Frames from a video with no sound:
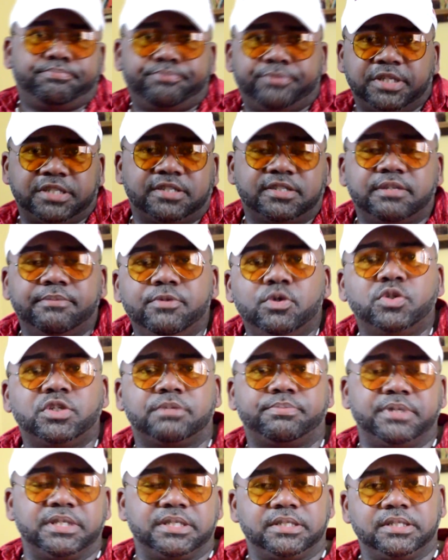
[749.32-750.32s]
this is the
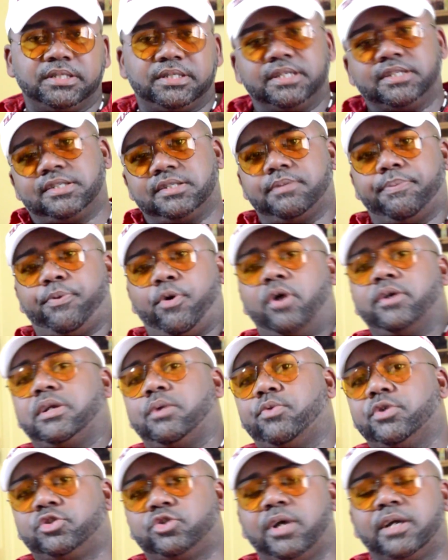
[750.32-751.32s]
music business. This is the part that
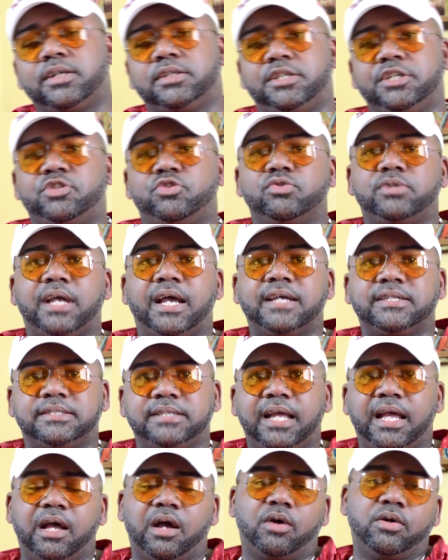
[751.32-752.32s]
we're trying to teach you guys
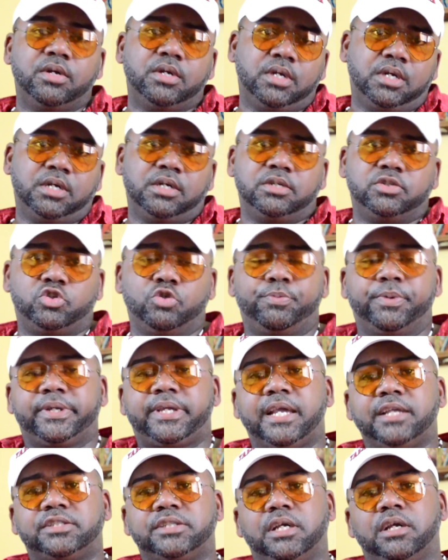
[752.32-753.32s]
now.
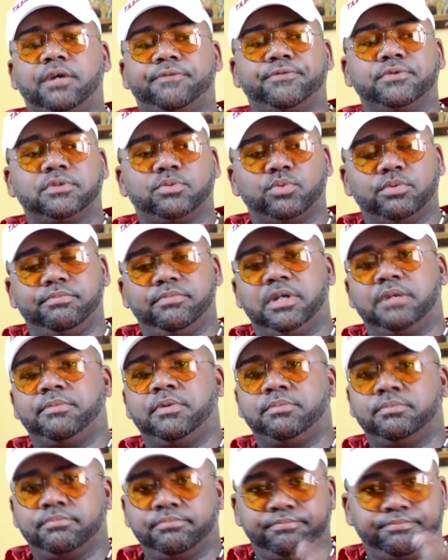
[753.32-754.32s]
Duplicate your efforts with
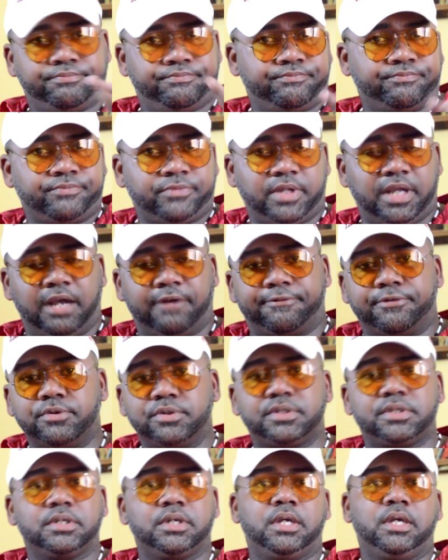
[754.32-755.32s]
minimum
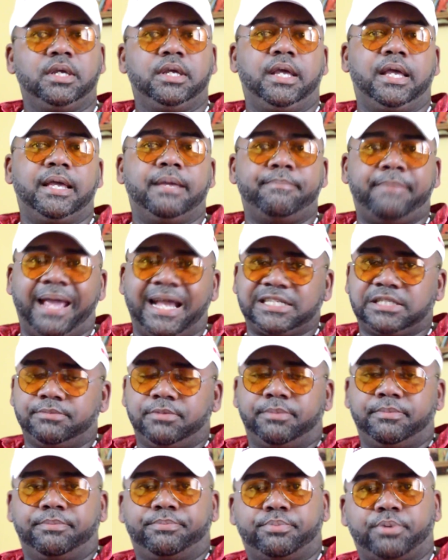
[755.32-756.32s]
efforts and
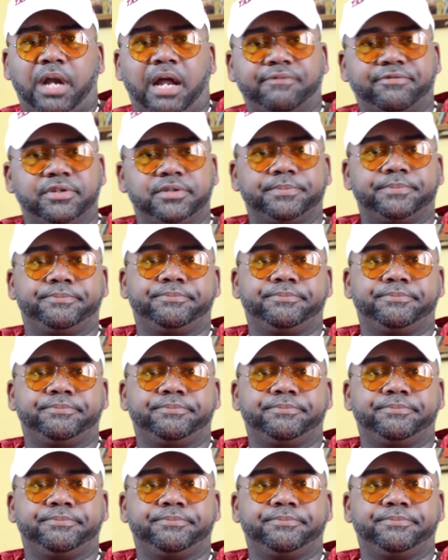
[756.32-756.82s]
maximum profit.